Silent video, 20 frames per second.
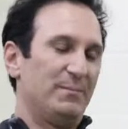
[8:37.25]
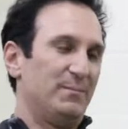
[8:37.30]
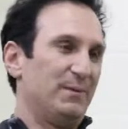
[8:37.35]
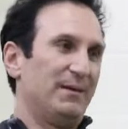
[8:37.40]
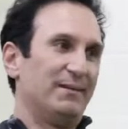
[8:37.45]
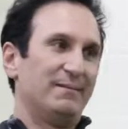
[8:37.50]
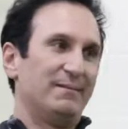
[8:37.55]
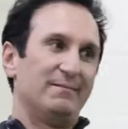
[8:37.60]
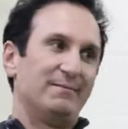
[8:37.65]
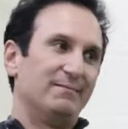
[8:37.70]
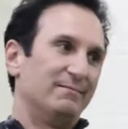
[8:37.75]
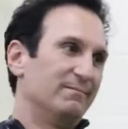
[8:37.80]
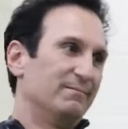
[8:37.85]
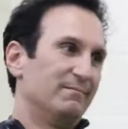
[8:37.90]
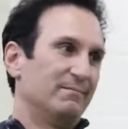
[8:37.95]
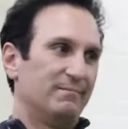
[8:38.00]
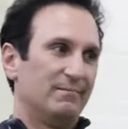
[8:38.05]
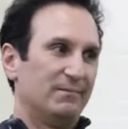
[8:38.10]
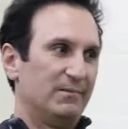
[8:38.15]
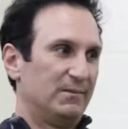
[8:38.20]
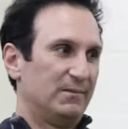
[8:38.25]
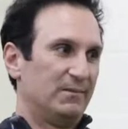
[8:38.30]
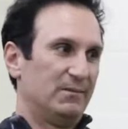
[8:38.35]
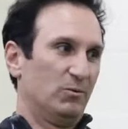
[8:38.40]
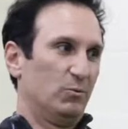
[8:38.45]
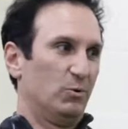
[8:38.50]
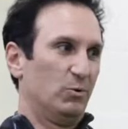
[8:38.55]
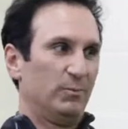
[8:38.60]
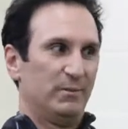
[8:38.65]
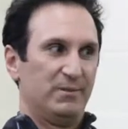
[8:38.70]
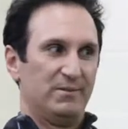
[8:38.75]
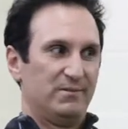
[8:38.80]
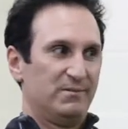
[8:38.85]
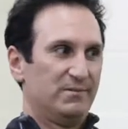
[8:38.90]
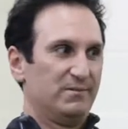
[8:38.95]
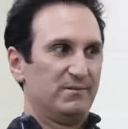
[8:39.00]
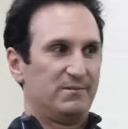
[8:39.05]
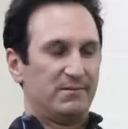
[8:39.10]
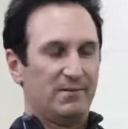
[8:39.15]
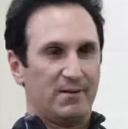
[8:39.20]
I mean, the
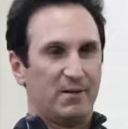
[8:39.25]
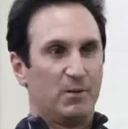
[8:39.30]
woman's just